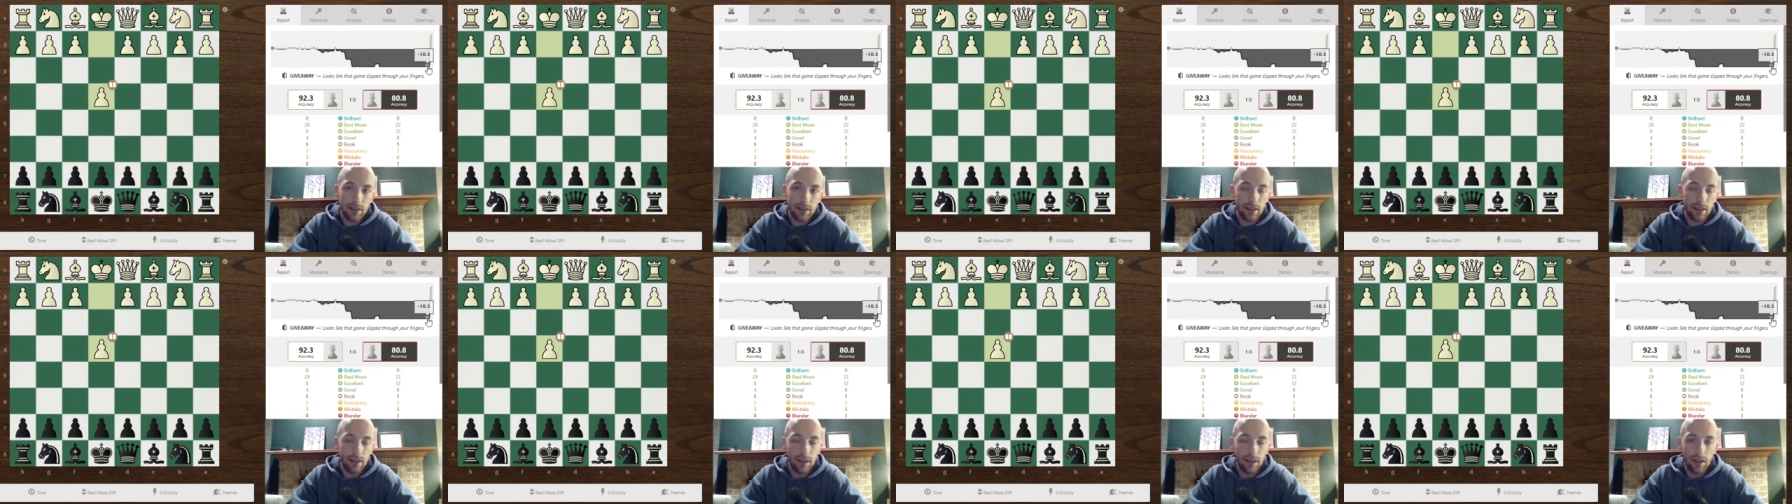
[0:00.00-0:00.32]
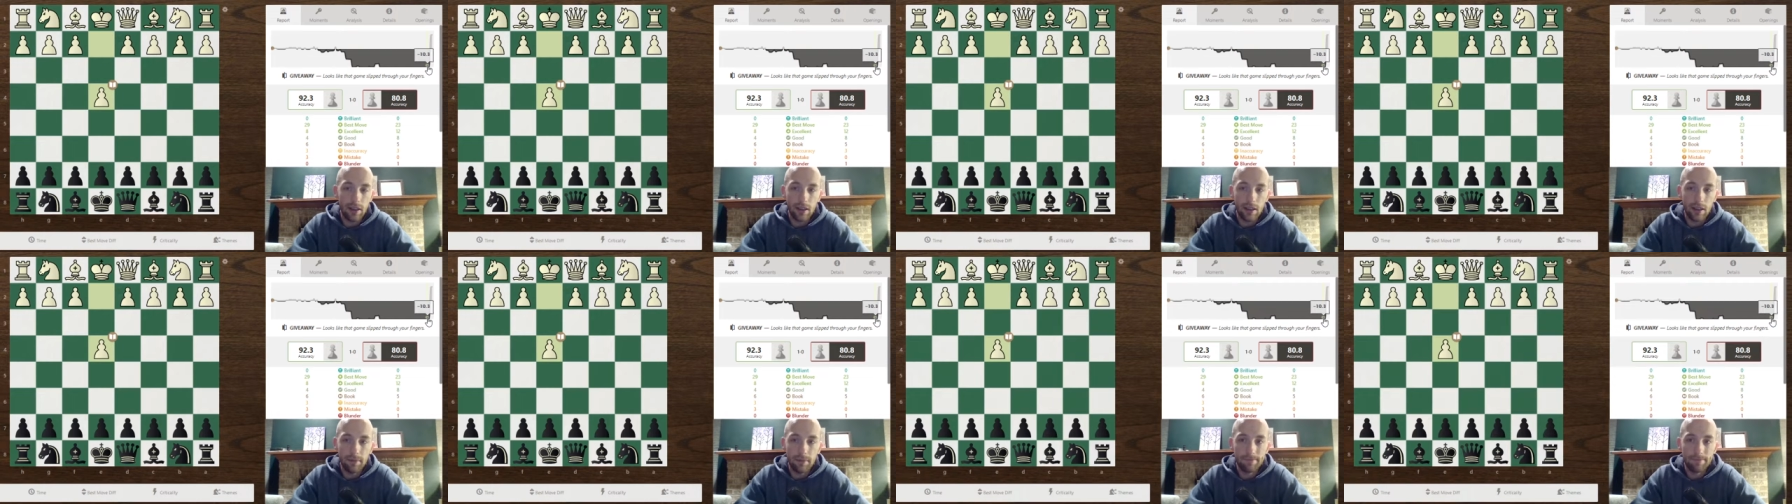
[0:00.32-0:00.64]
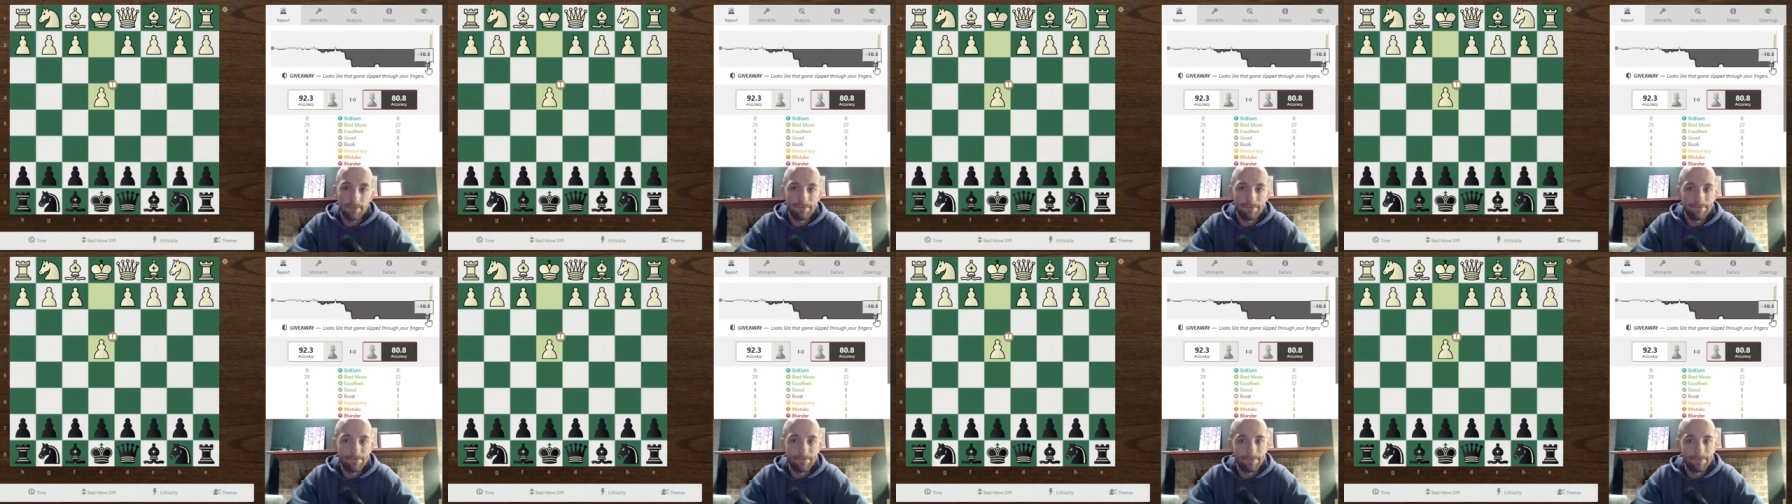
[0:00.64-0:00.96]

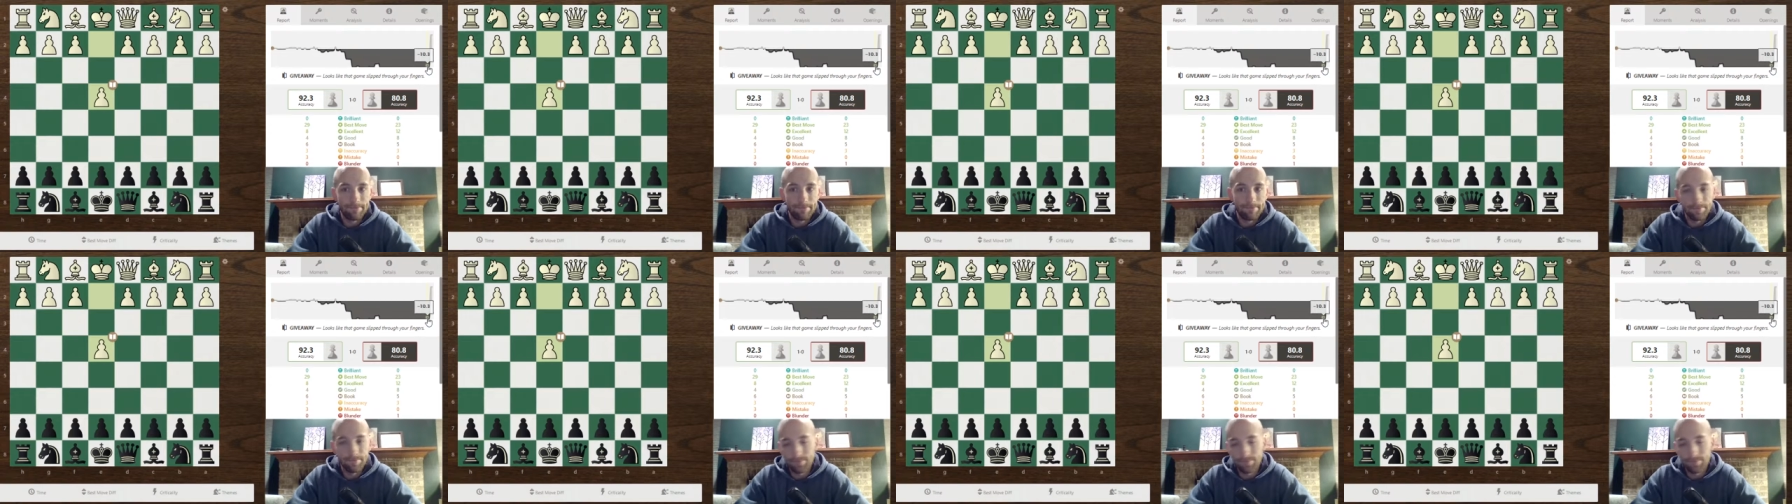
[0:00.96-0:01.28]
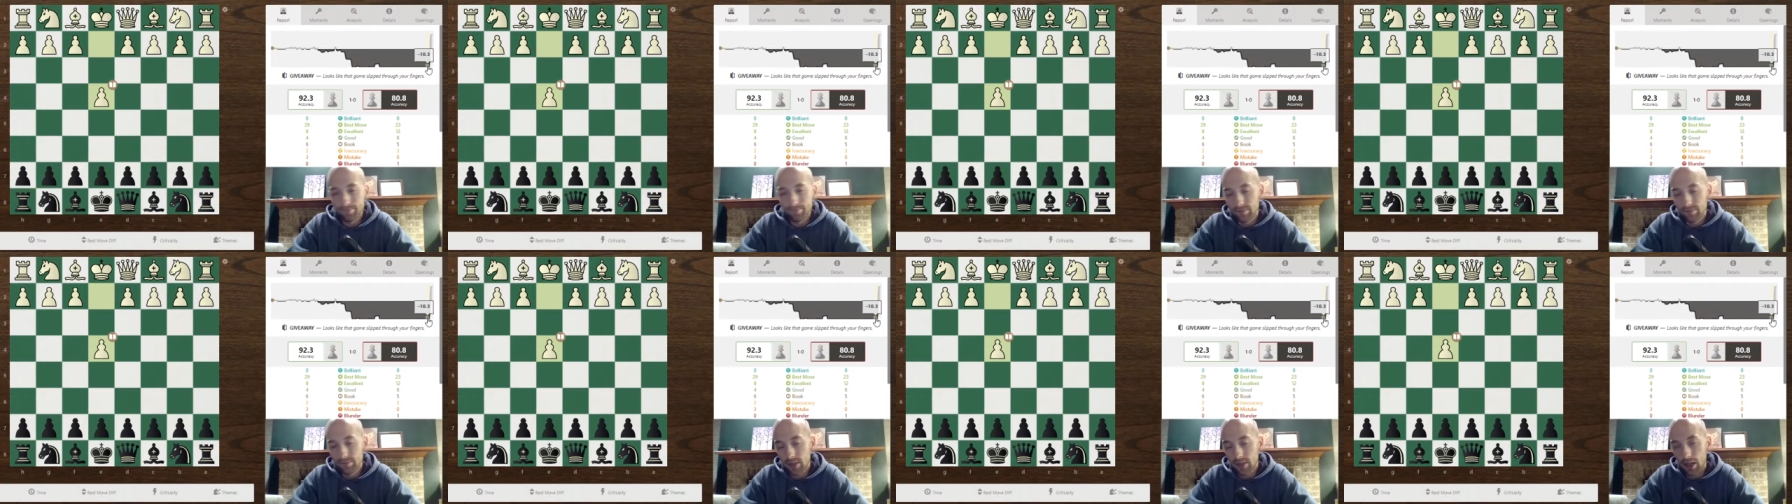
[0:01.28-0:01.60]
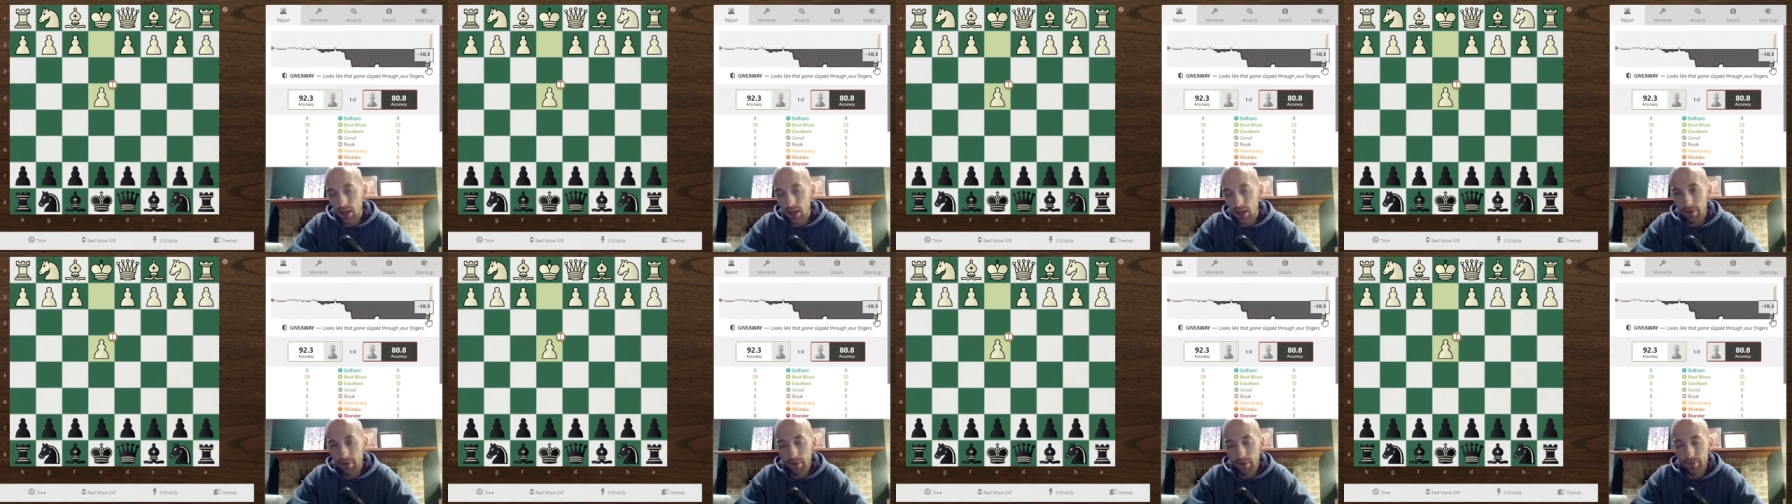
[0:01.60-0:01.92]

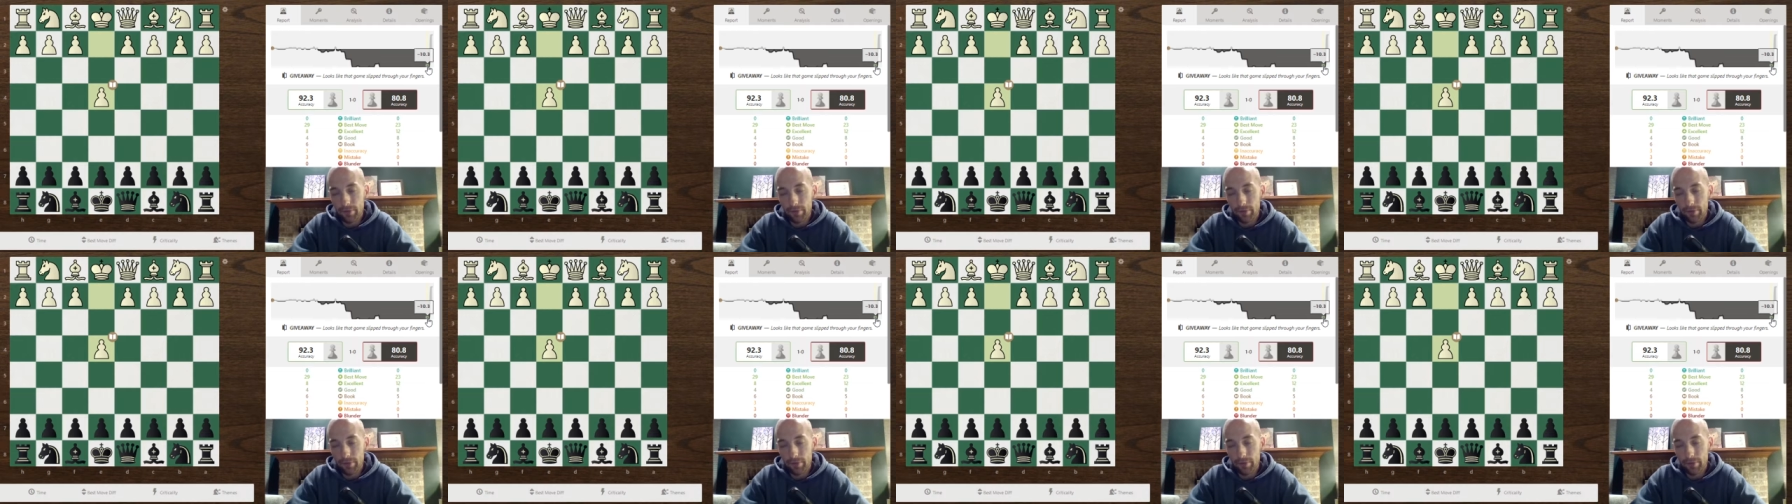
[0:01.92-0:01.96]
I'm